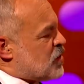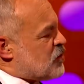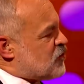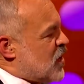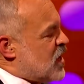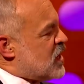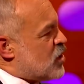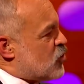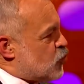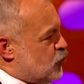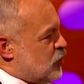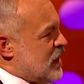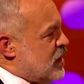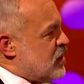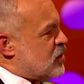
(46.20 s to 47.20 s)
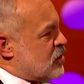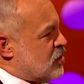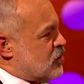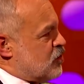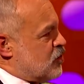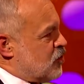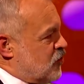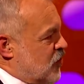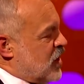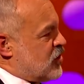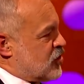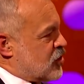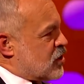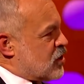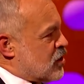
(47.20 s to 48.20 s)
But fighting a real
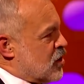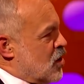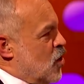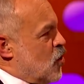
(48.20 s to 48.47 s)
fighter,